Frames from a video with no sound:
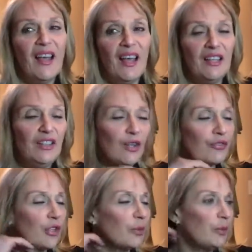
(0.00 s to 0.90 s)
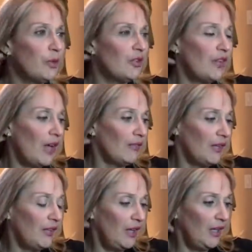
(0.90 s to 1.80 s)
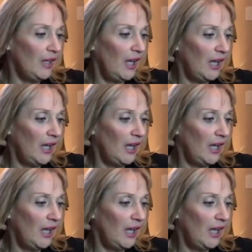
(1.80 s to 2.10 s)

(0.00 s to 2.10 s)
and you know, verbal abuse, everything.